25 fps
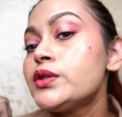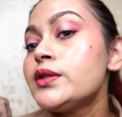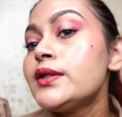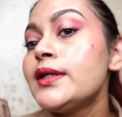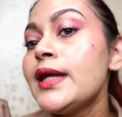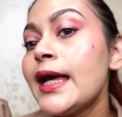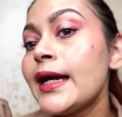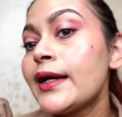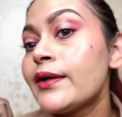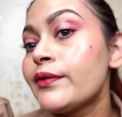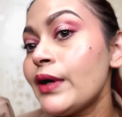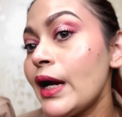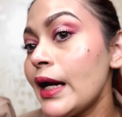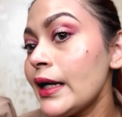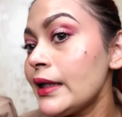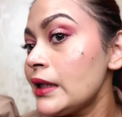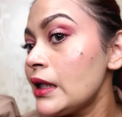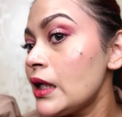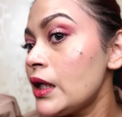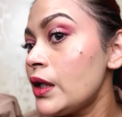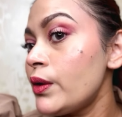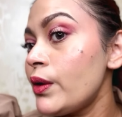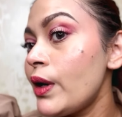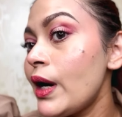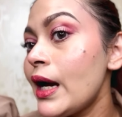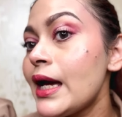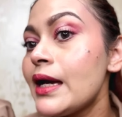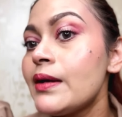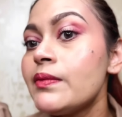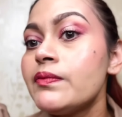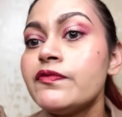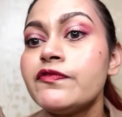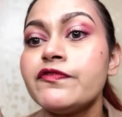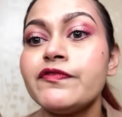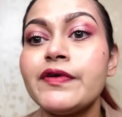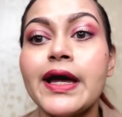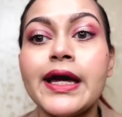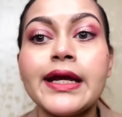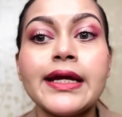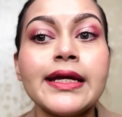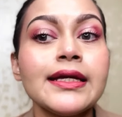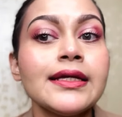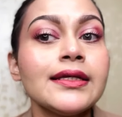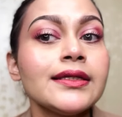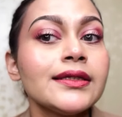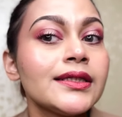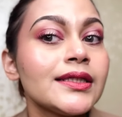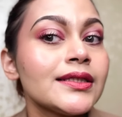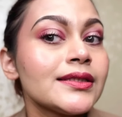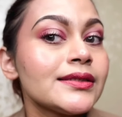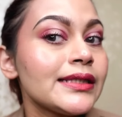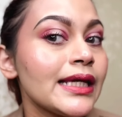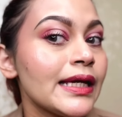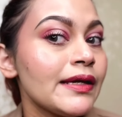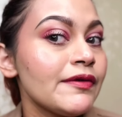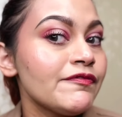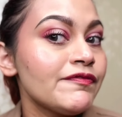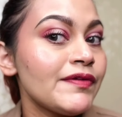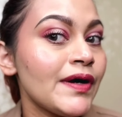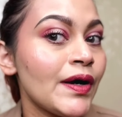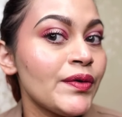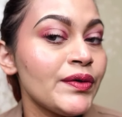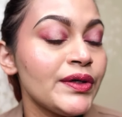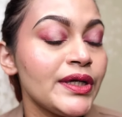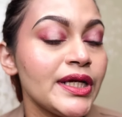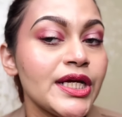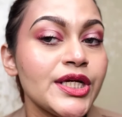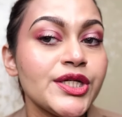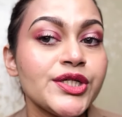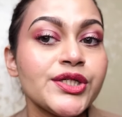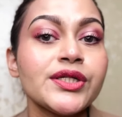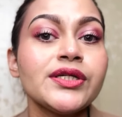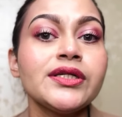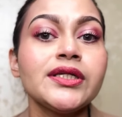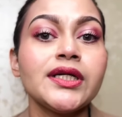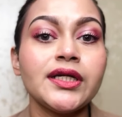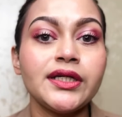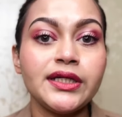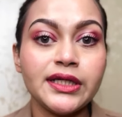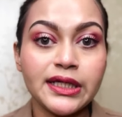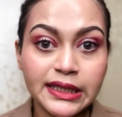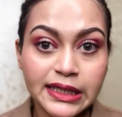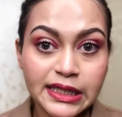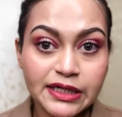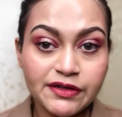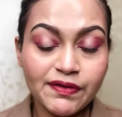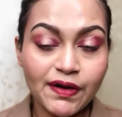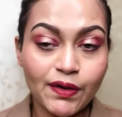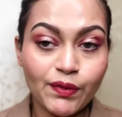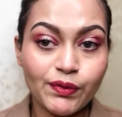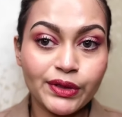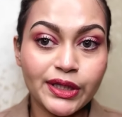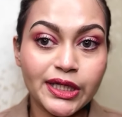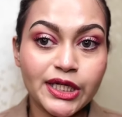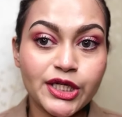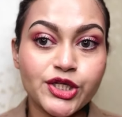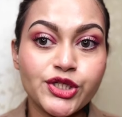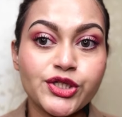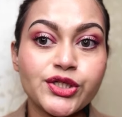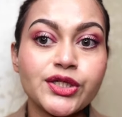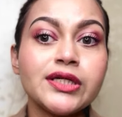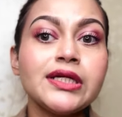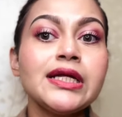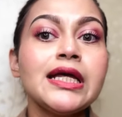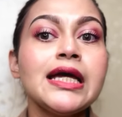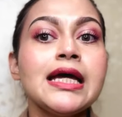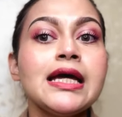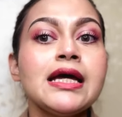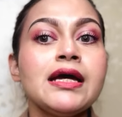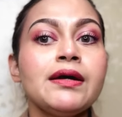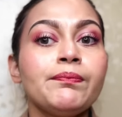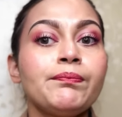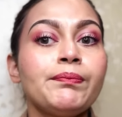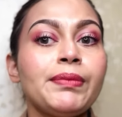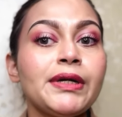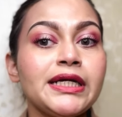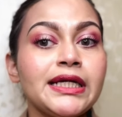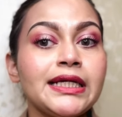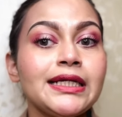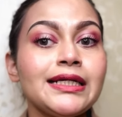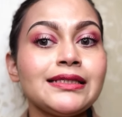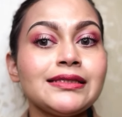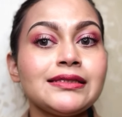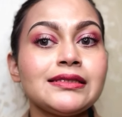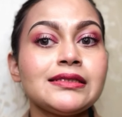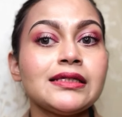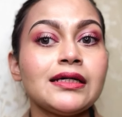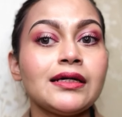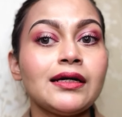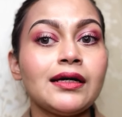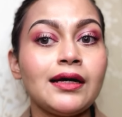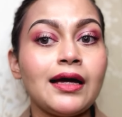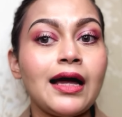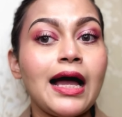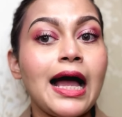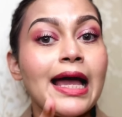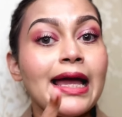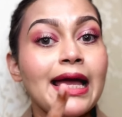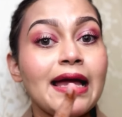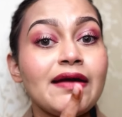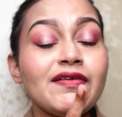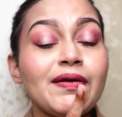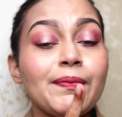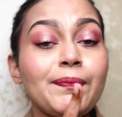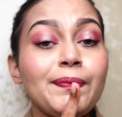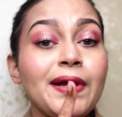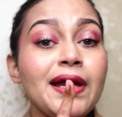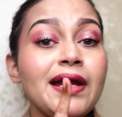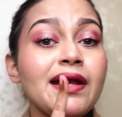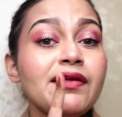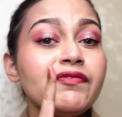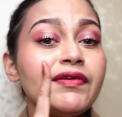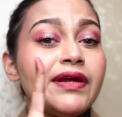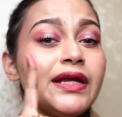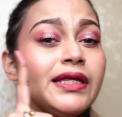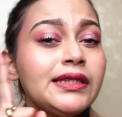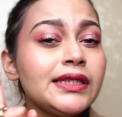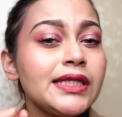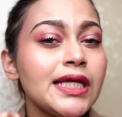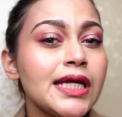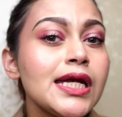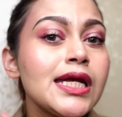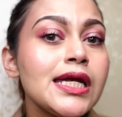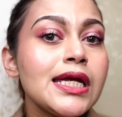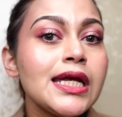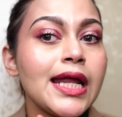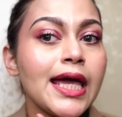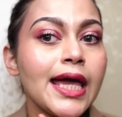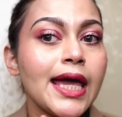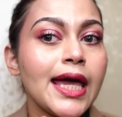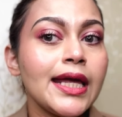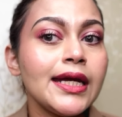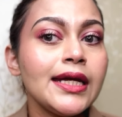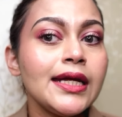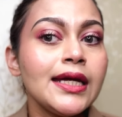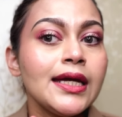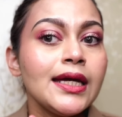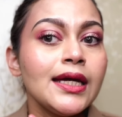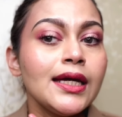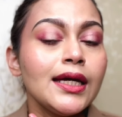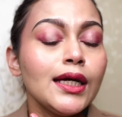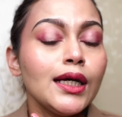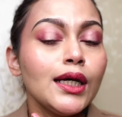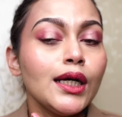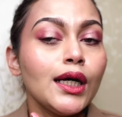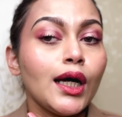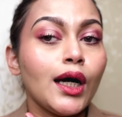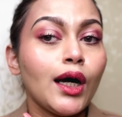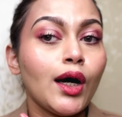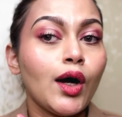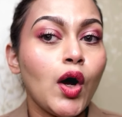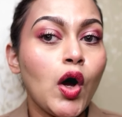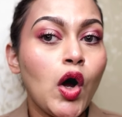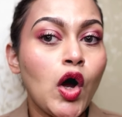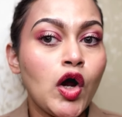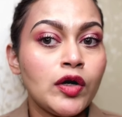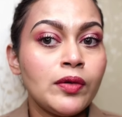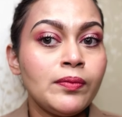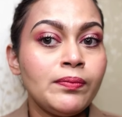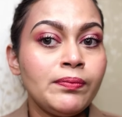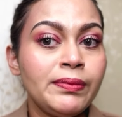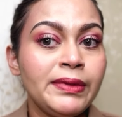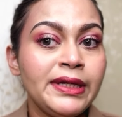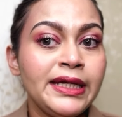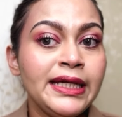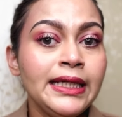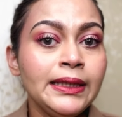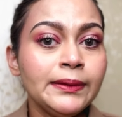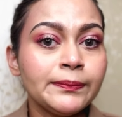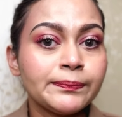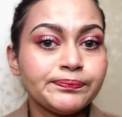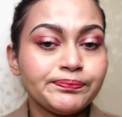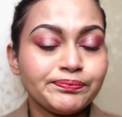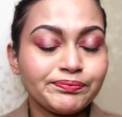like right now I am wearing the same foundation, the Tira Tira foundation, but it is I have applied a very thin layer on me,